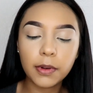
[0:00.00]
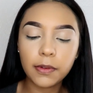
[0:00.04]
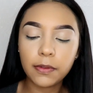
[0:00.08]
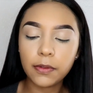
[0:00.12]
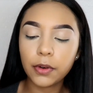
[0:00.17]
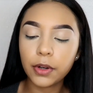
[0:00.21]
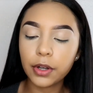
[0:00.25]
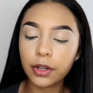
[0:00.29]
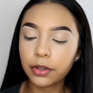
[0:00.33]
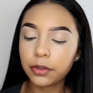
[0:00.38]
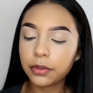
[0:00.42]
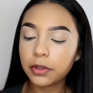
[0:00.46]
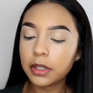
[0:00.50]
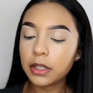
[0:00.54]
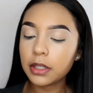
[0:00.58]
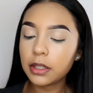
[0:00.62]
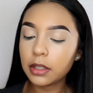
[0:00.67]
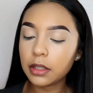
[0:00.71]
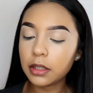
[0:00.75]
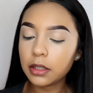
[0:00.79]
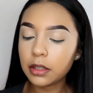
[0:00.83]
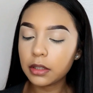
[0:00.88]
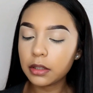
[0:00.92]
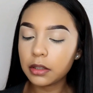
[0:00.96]
before it
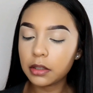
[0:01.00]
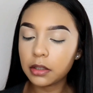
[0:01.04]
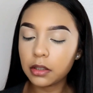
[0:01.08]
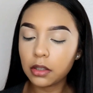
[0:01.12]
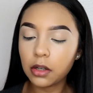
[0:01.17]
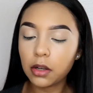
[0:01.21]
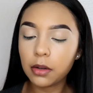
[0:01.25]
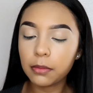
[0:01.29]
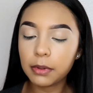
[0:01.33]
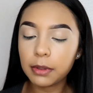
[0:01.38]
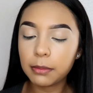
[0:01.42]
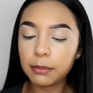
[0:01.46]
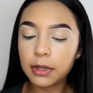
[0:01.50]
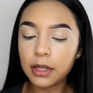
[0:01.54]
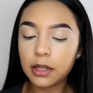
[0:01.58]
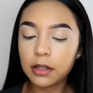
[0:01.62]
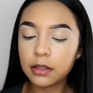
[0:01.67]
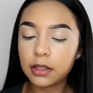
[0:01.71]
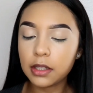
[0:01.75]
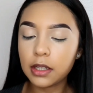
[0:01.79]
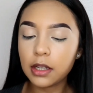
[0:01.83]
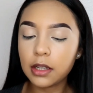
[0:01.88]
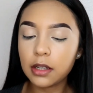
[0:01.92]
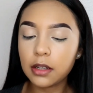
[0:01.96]
creases, so I'm gonna be
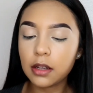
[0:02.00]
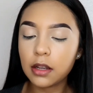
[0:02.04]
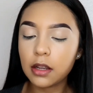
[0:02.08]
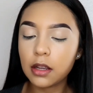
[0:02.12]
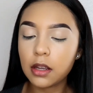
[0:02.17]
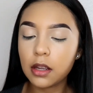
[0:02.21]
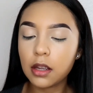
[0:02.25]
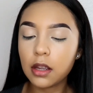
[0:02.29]
using